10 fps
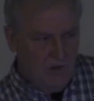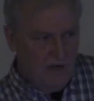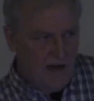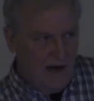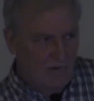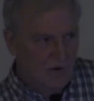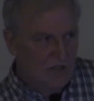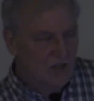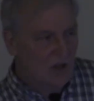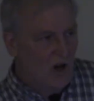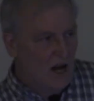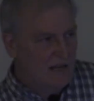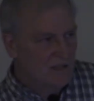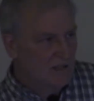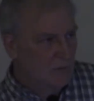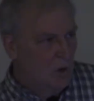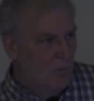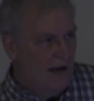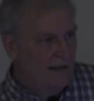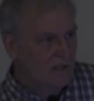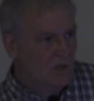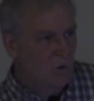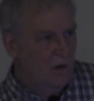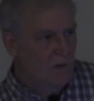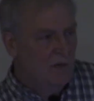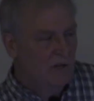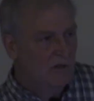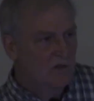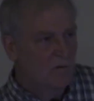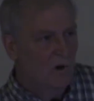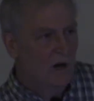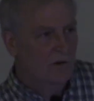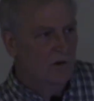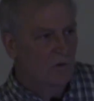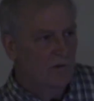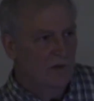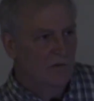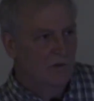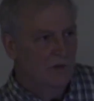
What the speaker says: the average loss is about minus 20 meters of water equivalent for the